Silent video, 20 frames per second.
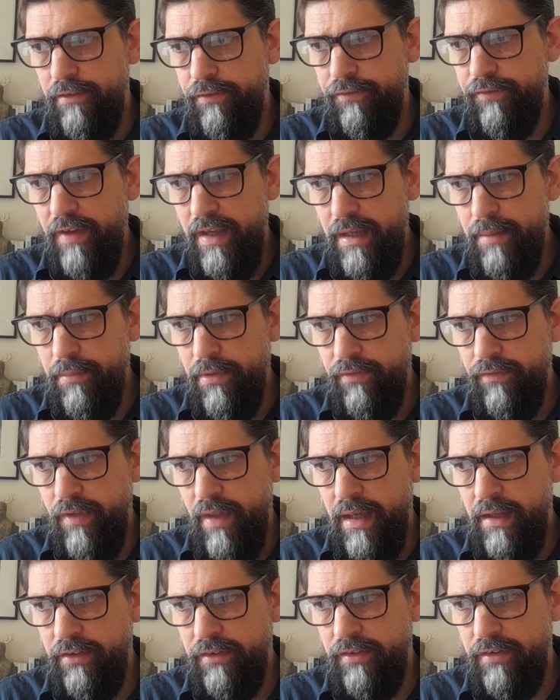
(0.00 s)
theme of
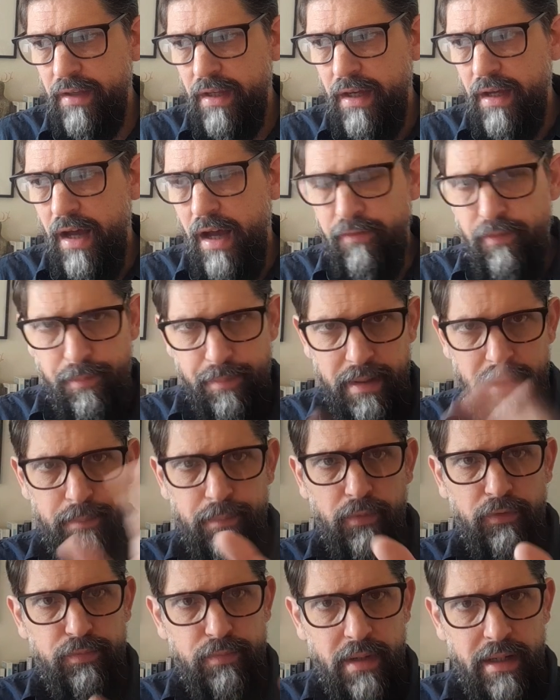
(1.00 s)
this. Other
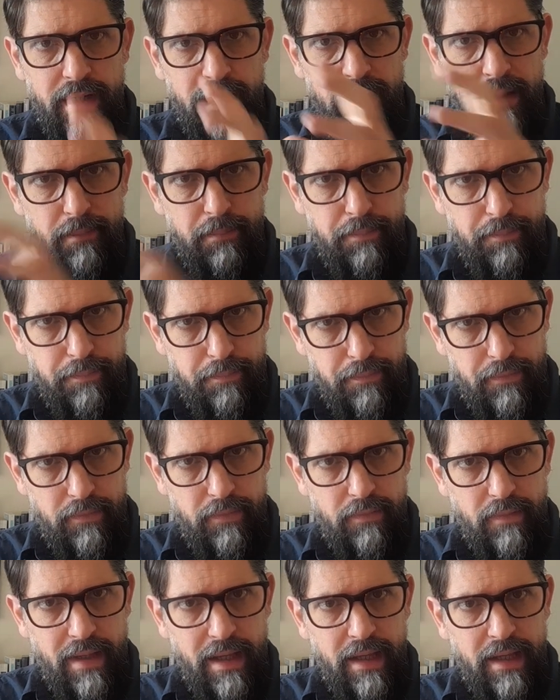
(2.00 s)
people's money,
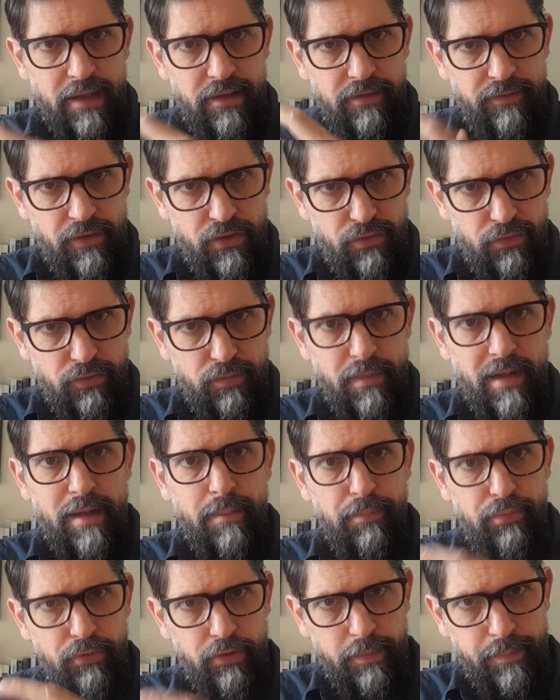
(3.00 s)
individuals' money,
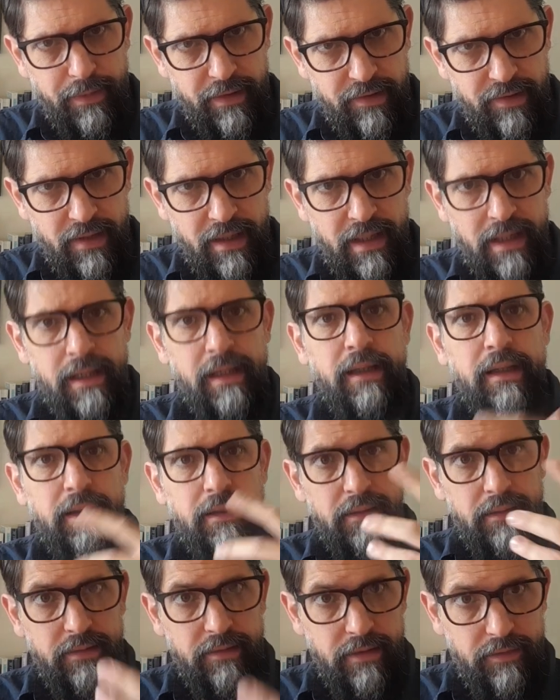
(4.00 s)
property,
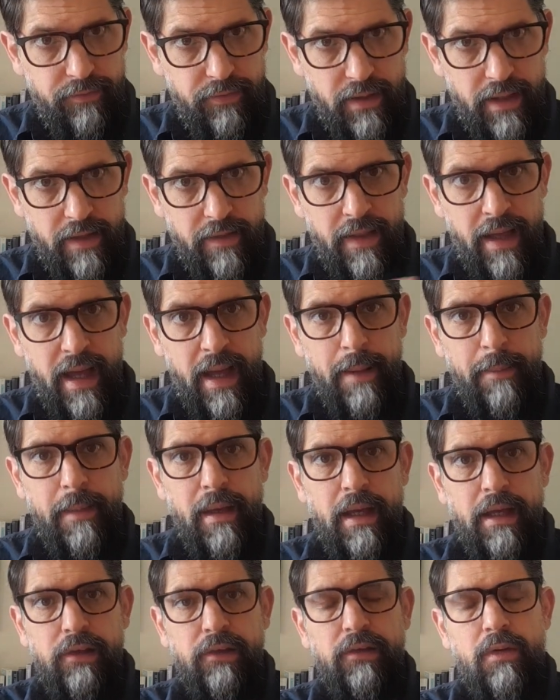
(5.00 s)
stuff like that.
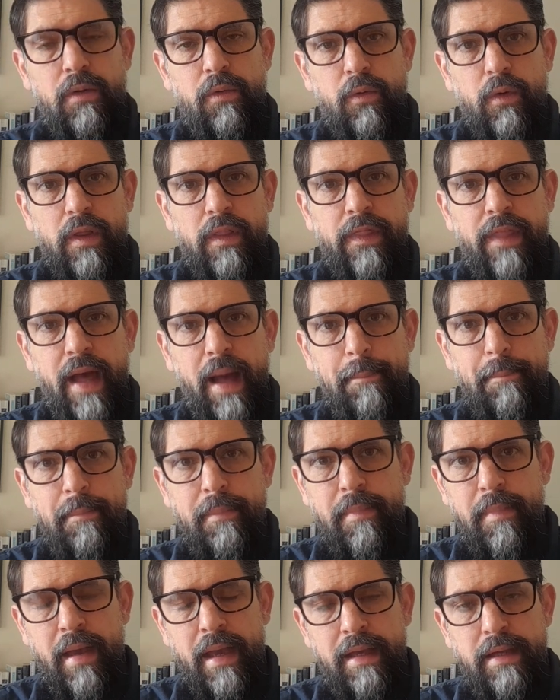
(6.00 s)
So that
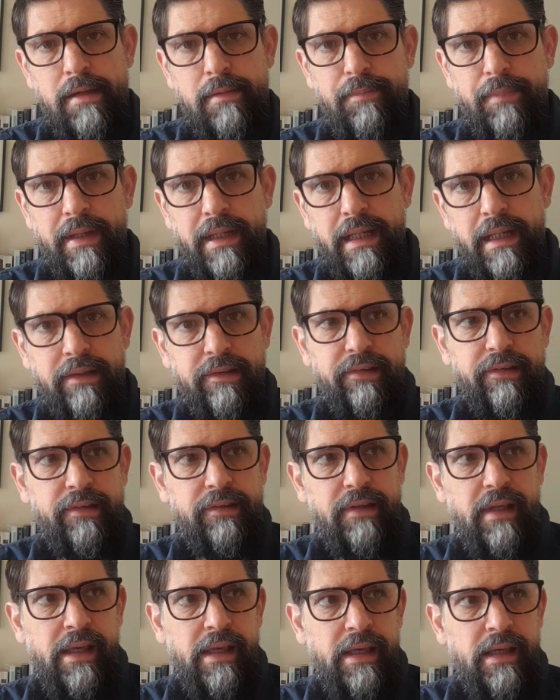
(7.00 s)
may begin to
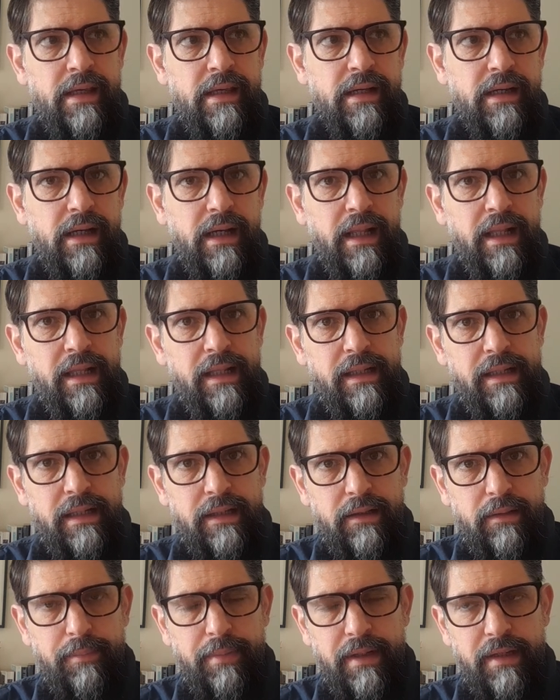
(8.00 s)
see a
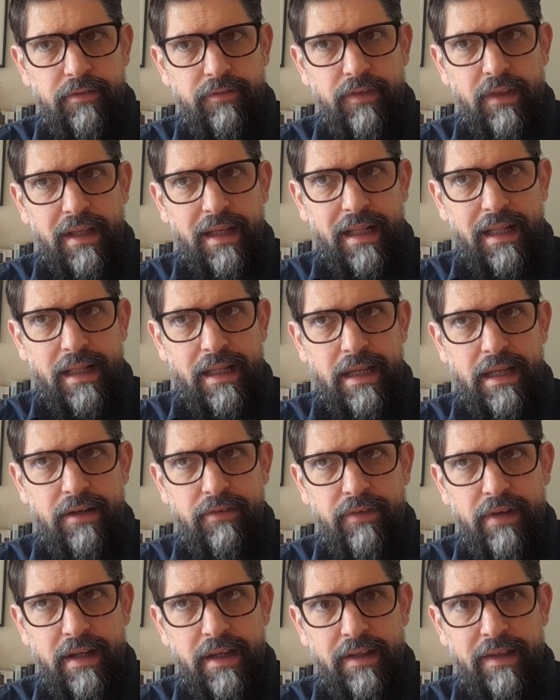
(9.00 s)
little bit of the
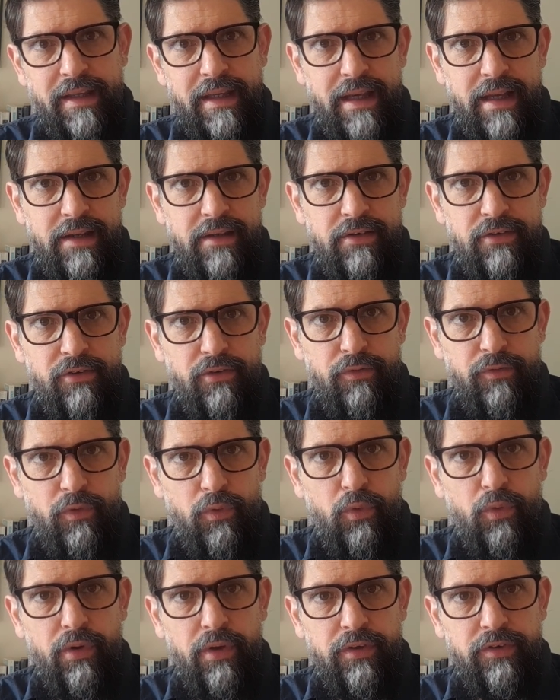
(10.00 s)
clearing at the end of
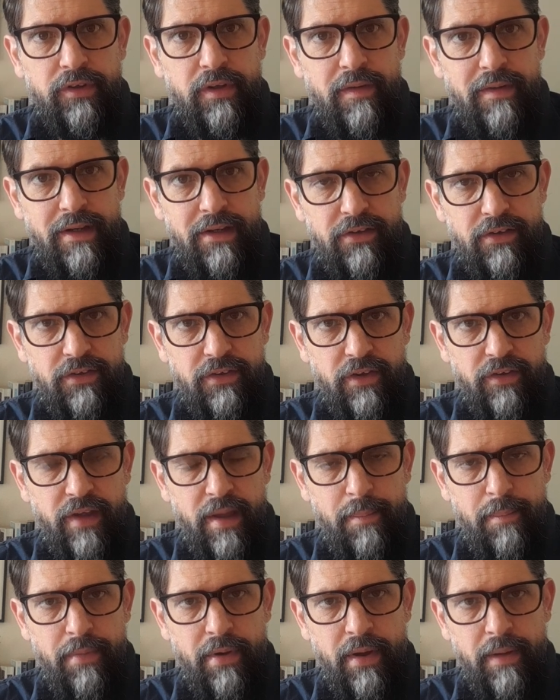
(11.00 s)
August, going into
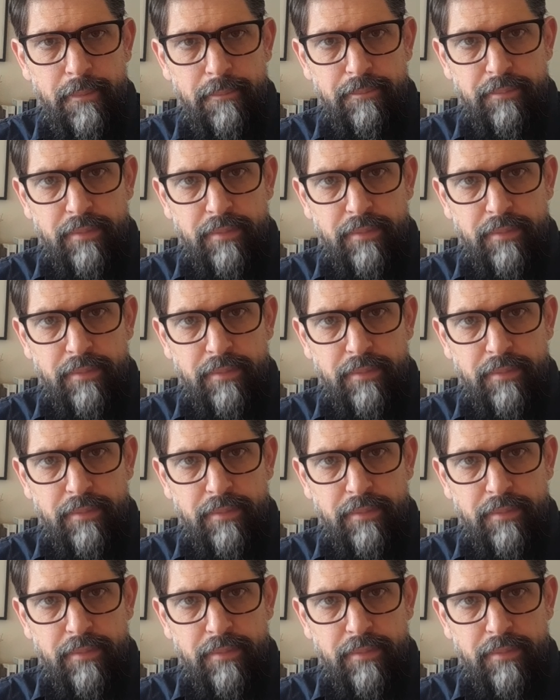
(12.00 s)
September,